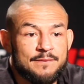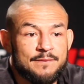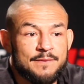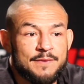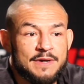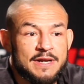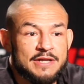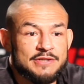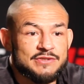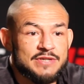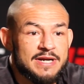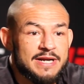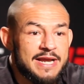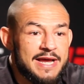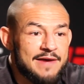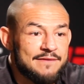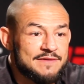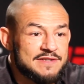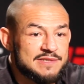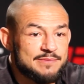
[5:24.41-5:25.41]
We're not trying to
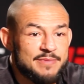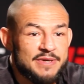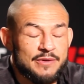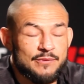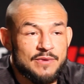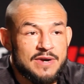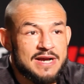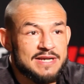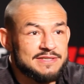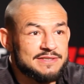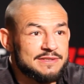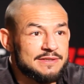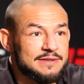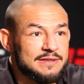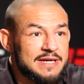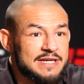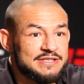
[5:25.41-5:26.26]
have this big roster.